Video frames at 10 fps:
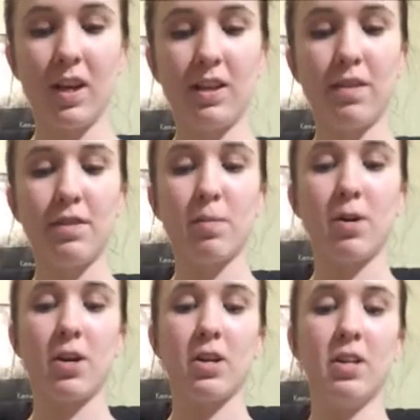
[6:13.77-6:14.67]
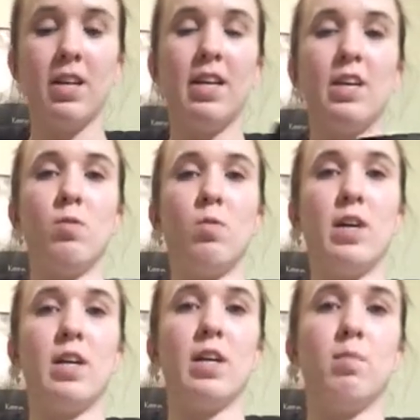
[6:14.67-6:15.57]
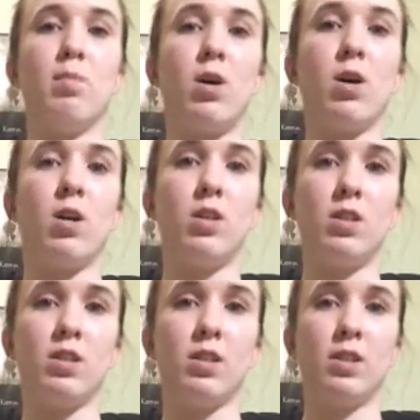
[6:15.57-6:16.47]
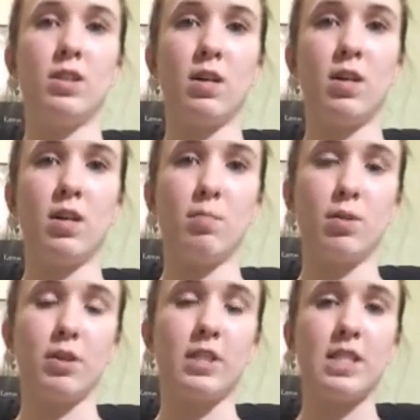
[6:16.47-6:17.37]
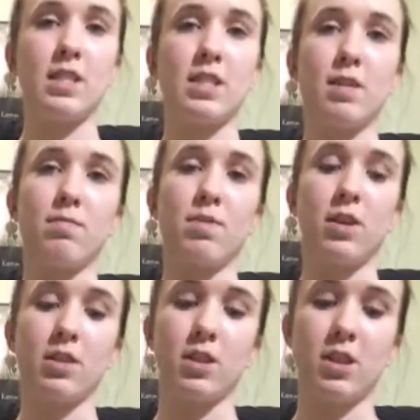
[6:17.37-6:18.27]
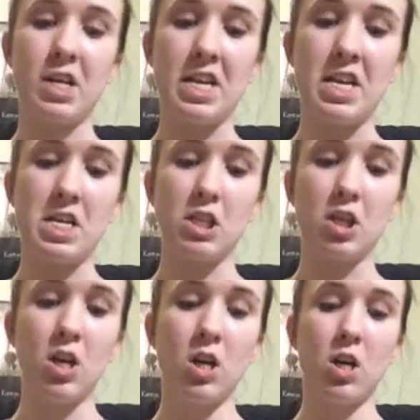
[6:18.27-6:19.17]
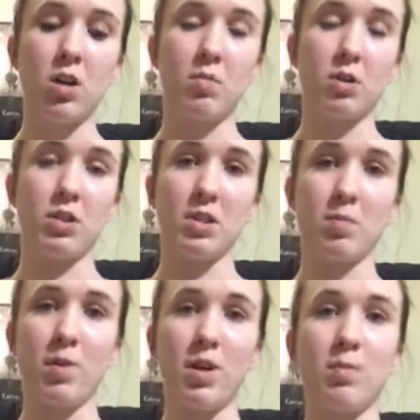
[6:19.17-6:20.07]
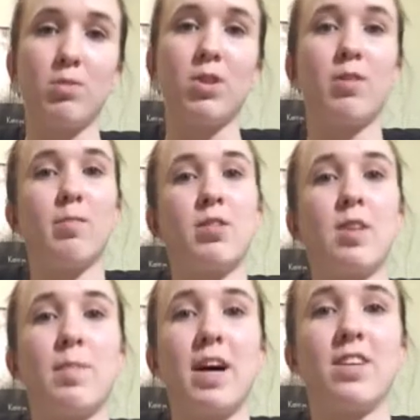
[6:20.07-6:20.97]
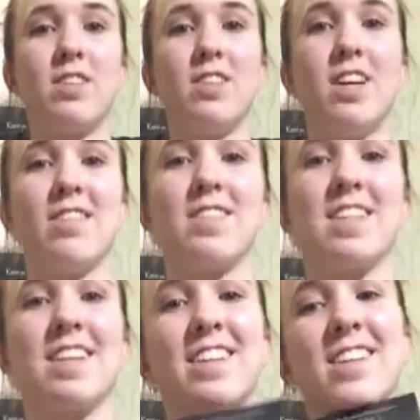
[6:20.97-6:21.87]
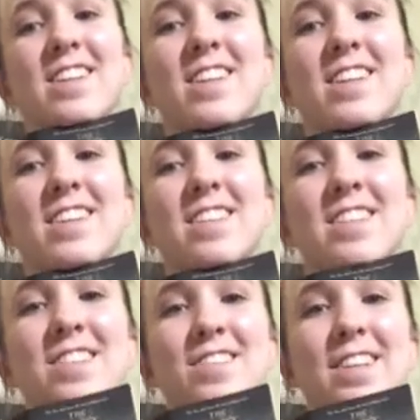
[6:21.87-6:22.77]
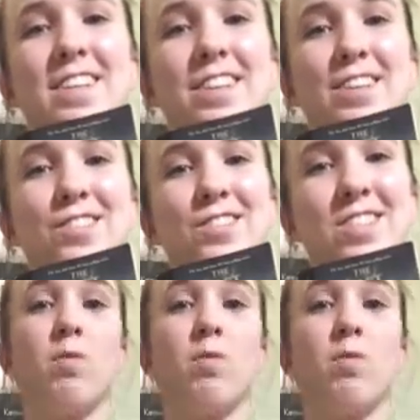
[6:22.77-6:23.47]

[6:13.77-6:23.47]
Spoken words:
I love the part where Paul, Percy's stepfather, and Percy's mom show up to the battle. I was like, aw, so cute.